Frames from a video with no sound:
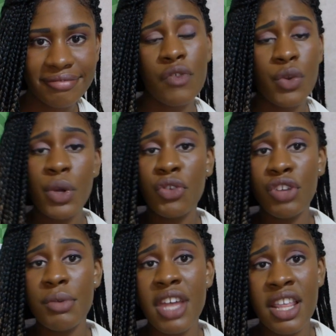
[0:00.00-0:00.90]
If you
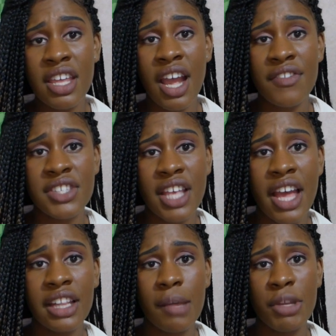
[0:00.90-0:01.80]
agree with anything I've
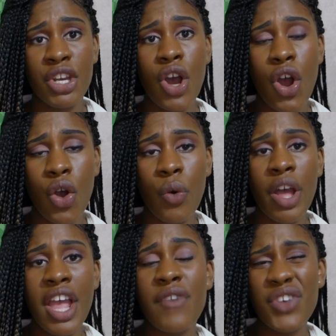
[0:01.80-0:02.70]
said, let me know.
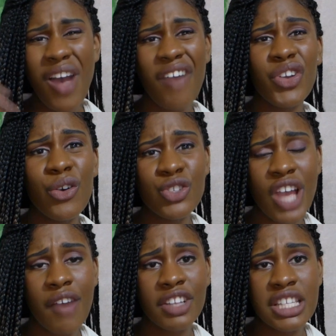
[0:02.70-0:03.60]
If you have your own
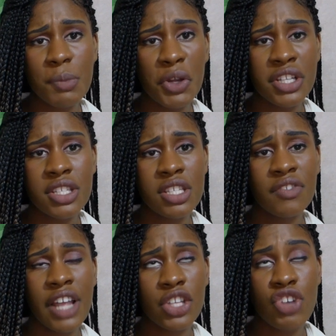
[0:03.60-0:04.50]
travel experiences
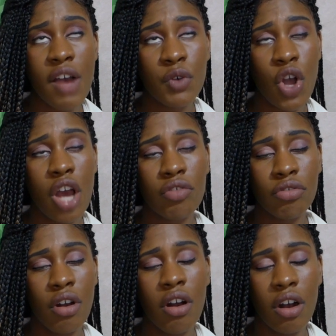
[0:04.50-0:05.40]
of like travel gone
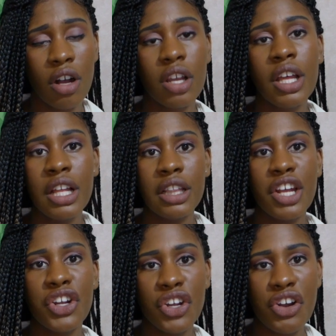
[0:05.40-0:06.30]
wrong,
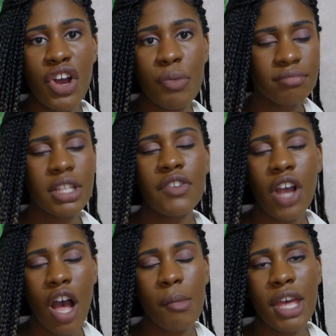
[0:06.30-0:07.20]
let a girl know. Leave a
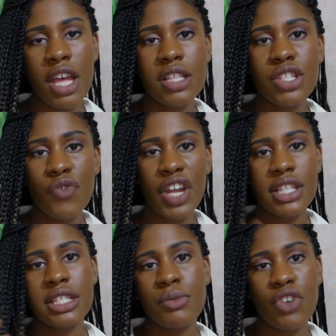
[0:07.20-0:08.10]
comment. Don't
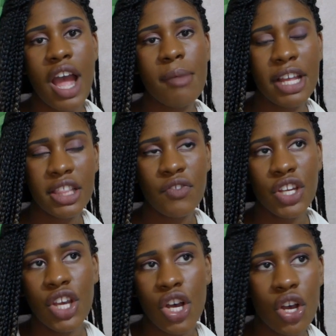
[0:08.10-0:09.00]
forget to subscribe, like the
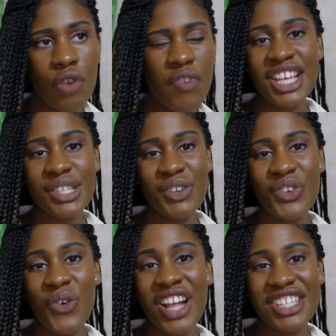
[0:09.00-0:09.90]
video. Thanks so much
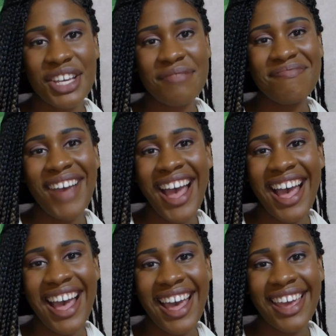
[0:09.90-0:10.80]
for watching.
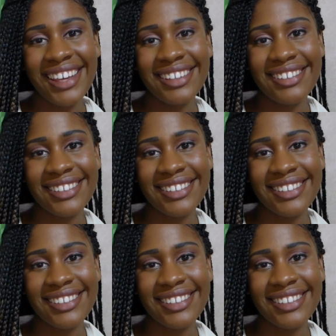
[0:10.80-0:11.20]
Bye.